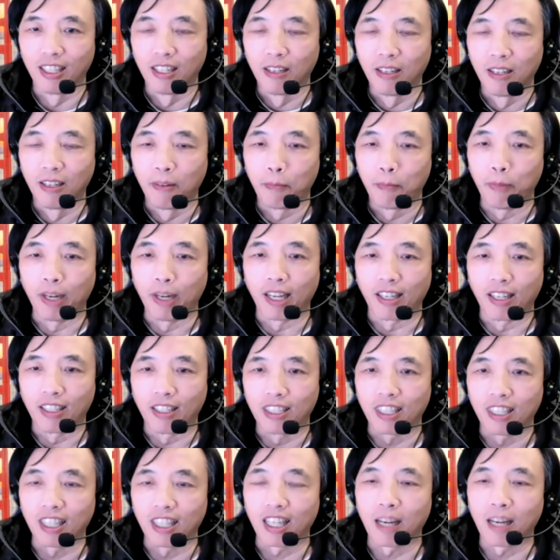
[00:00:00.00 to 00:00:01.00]
but
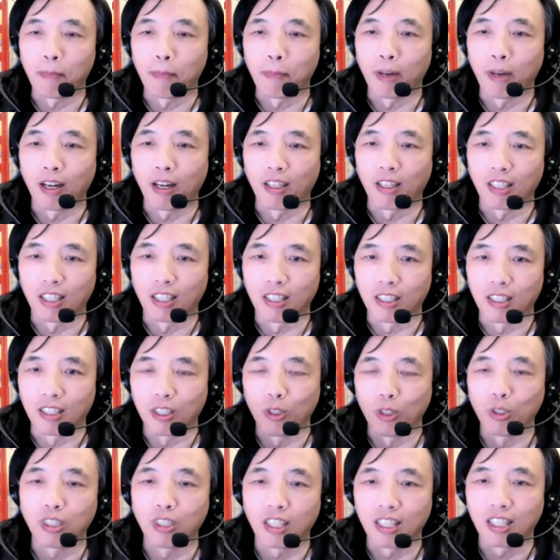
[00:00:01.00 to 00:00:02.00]
think about
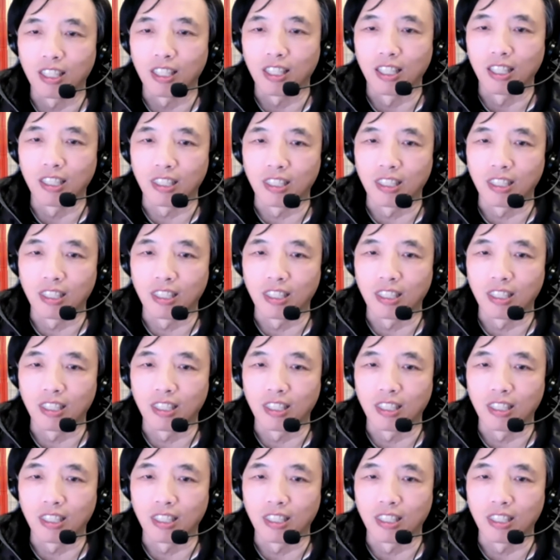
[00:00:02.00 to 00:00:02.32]
using this